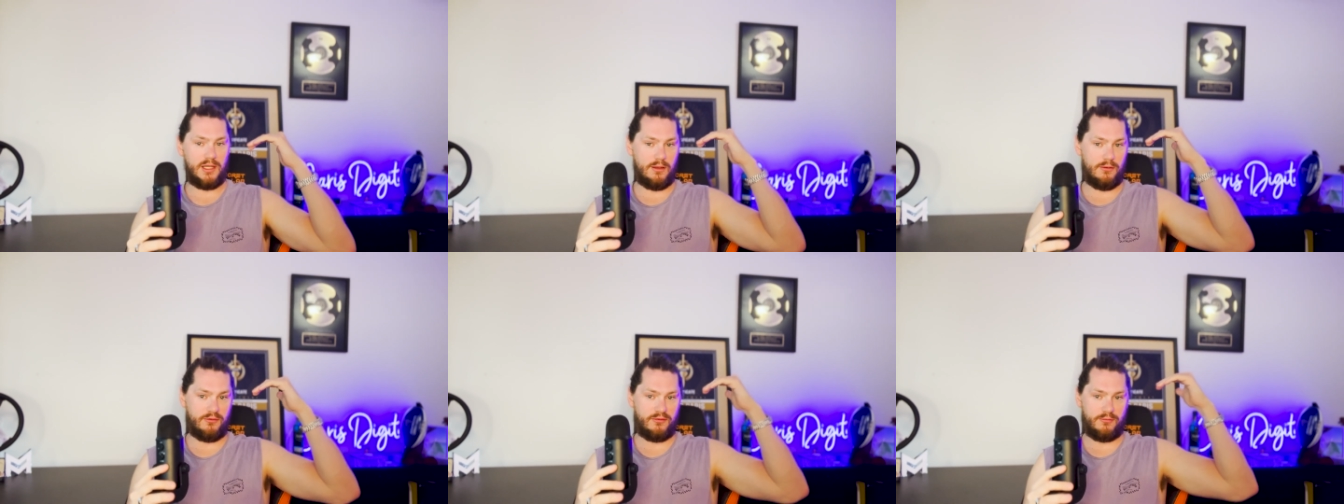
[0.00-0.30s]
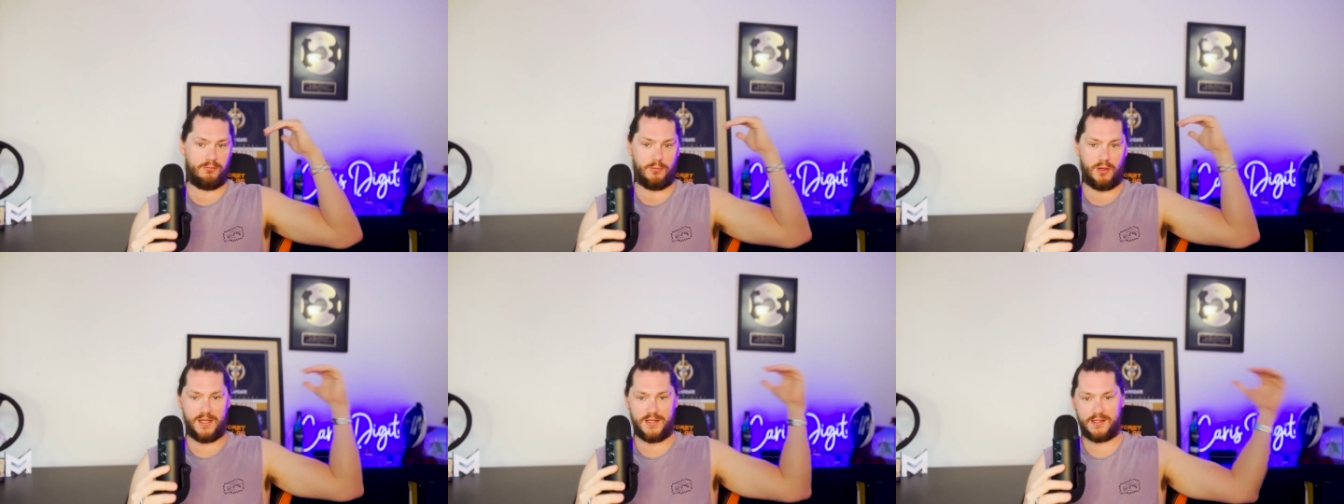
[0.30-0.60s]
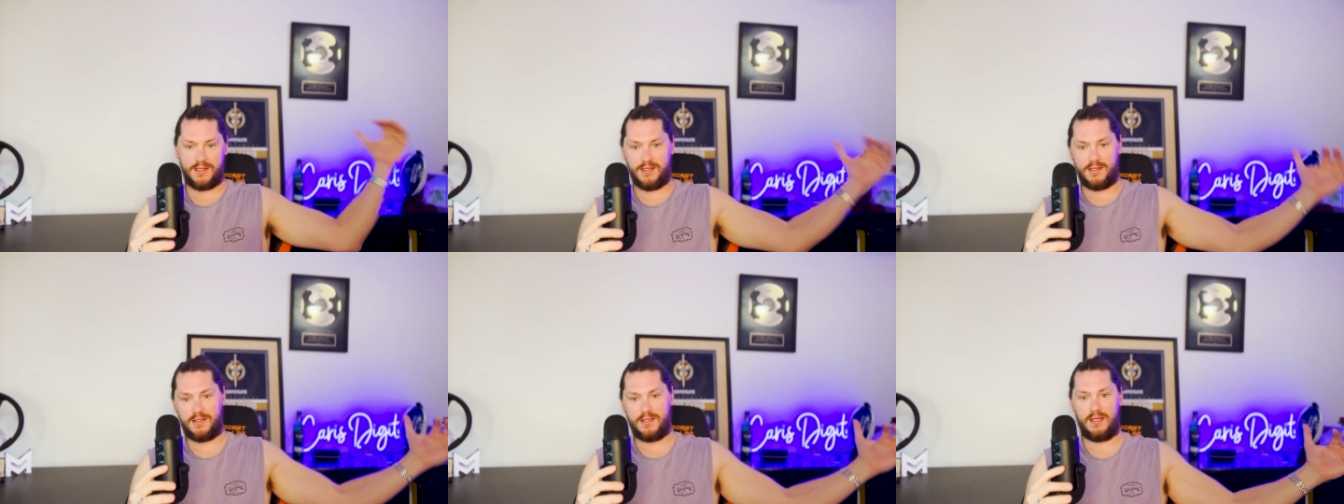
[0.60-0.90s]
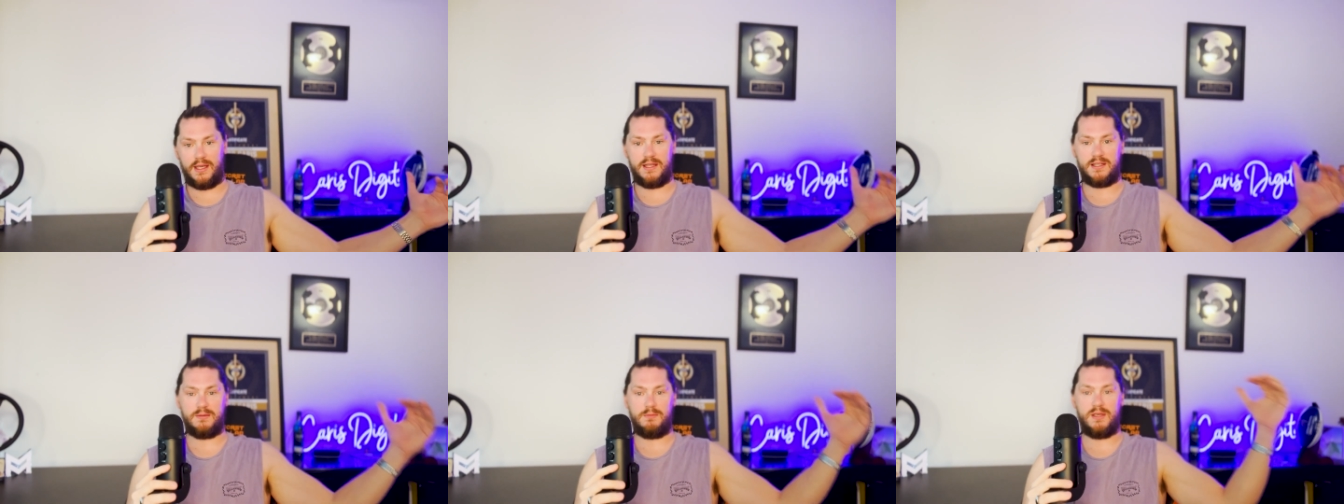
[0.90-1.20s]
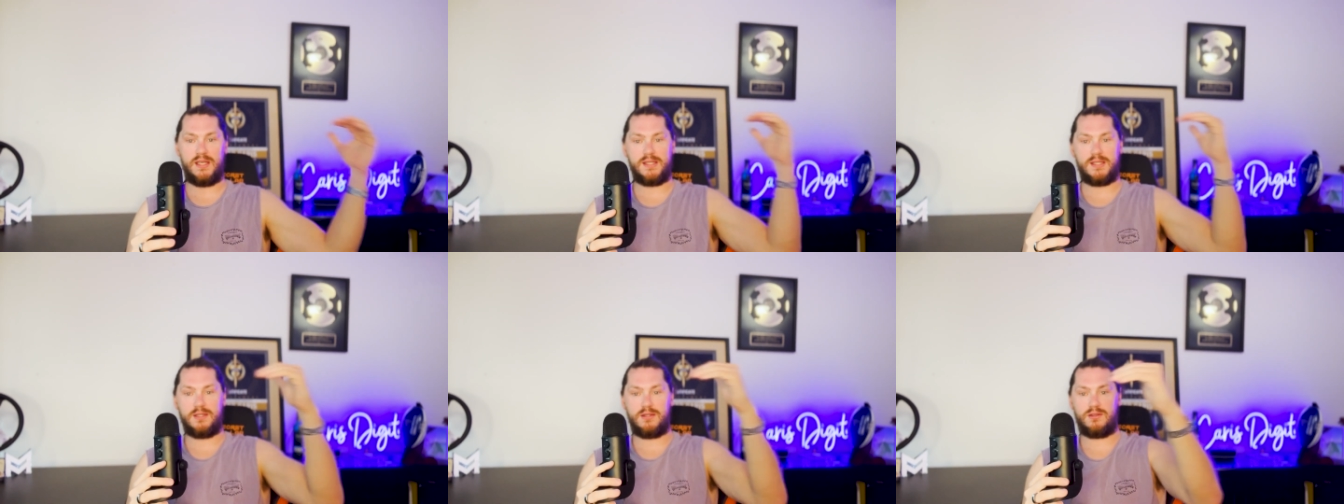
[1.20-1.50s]
if my assistant gets a
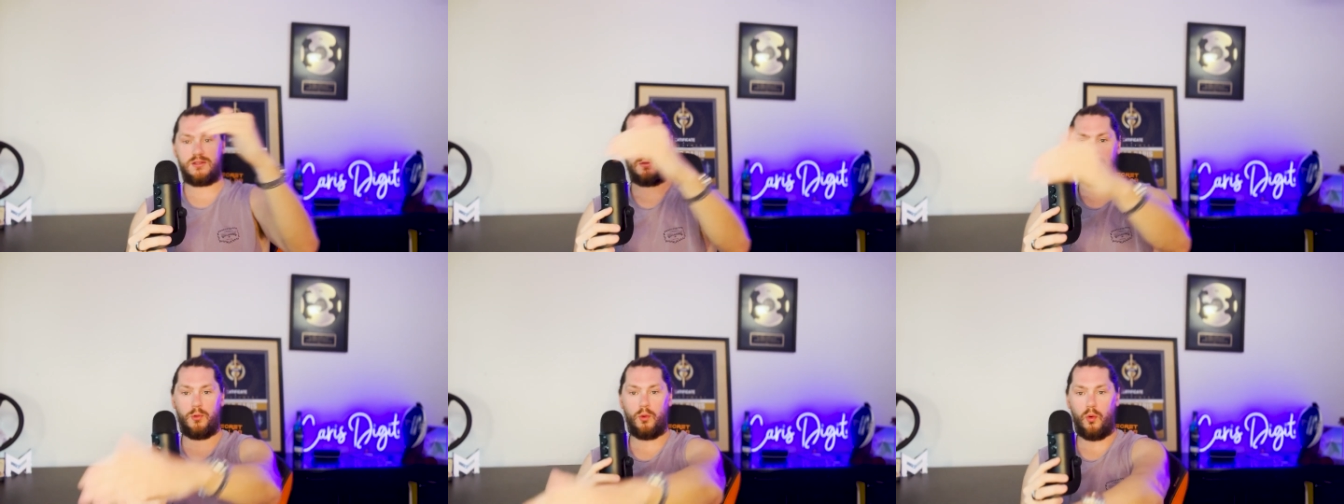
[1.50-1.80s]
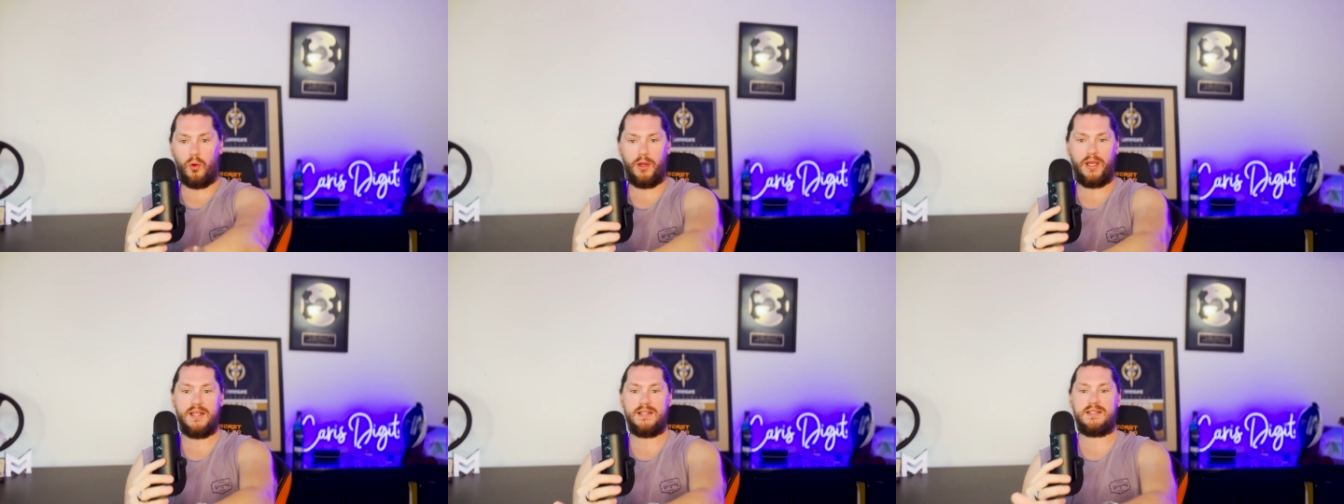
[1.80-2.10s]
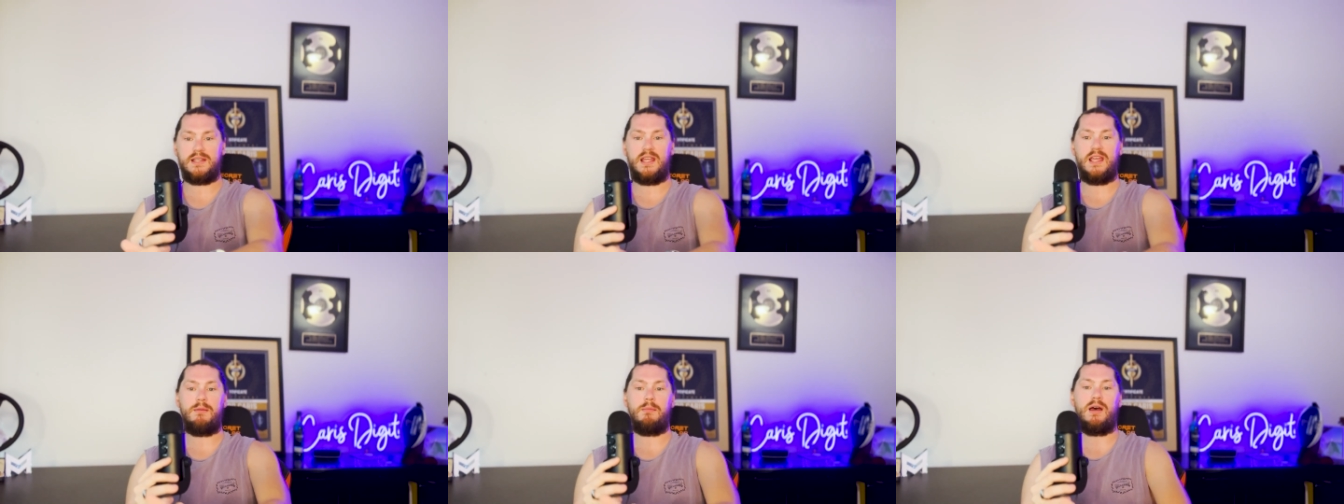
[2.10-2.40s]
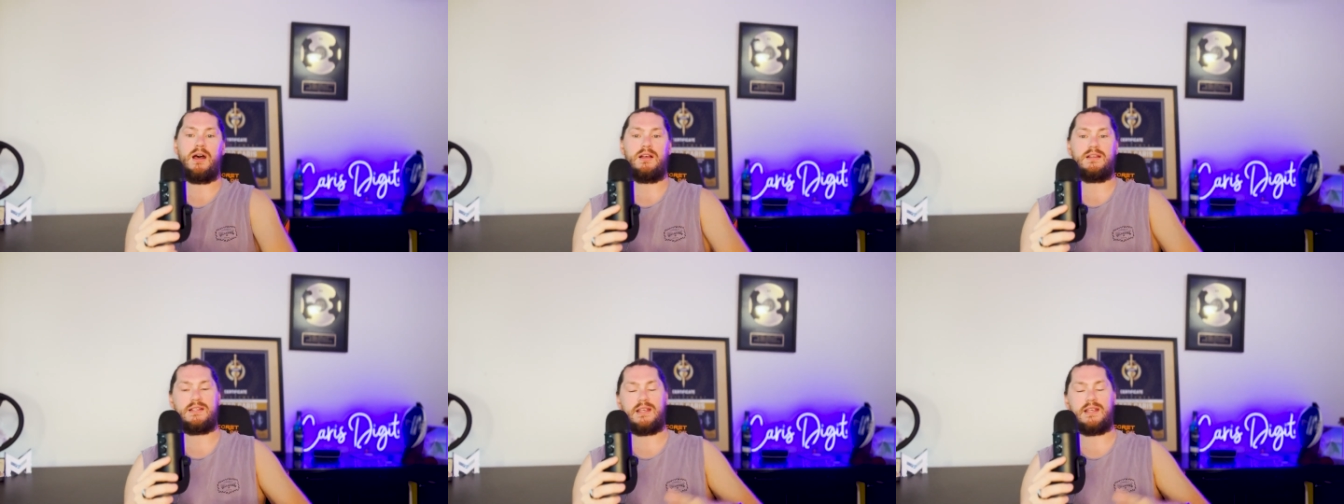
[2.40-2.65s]
message, support gets an email